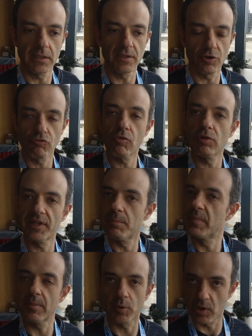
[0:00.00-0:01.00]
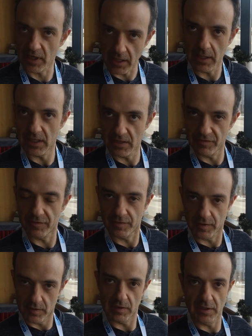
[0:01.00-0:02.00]
the rule that people can leave
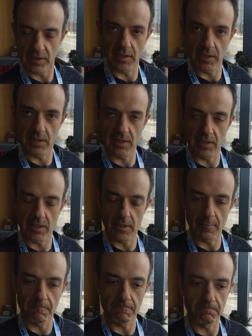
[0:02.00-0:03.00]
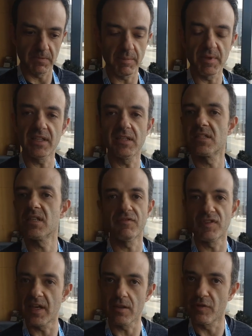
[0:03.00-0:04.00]
the meetings
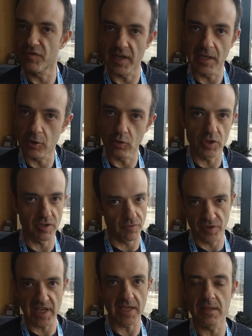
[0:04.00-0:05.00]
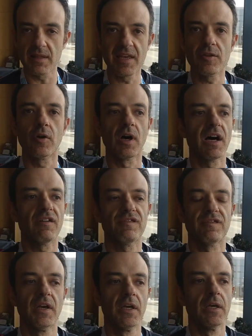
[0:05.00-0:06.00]
if they don't feel inclusive, or they don't have
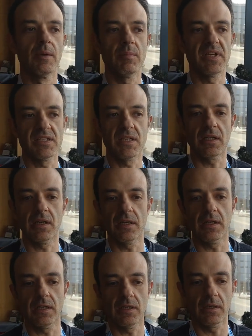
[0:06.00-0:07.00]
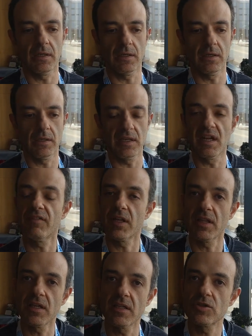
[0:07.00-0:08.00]
basically enough
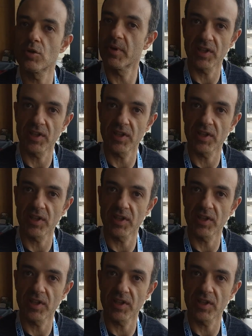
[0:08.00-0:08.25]
ideas to